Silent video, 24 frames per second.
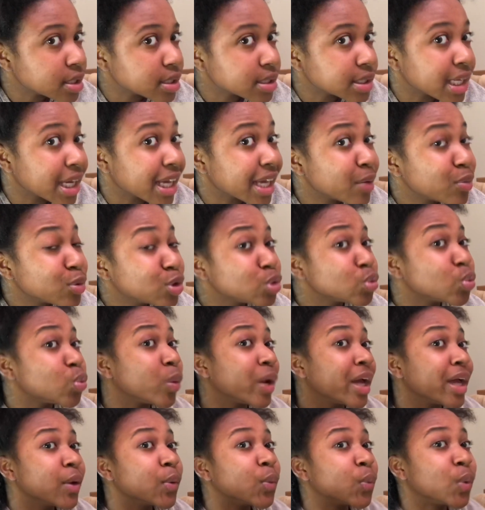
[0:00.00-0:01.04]
Like it was way
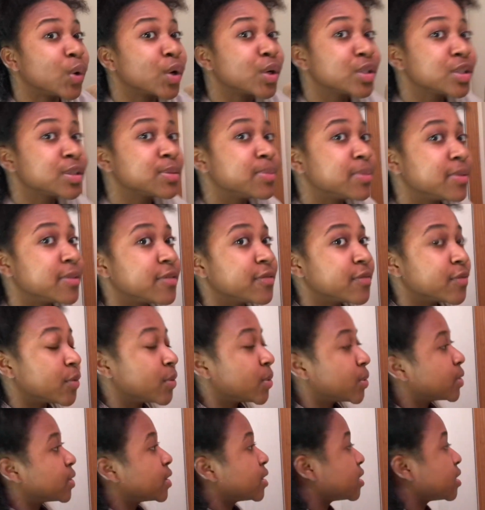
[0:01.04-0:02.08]
worse before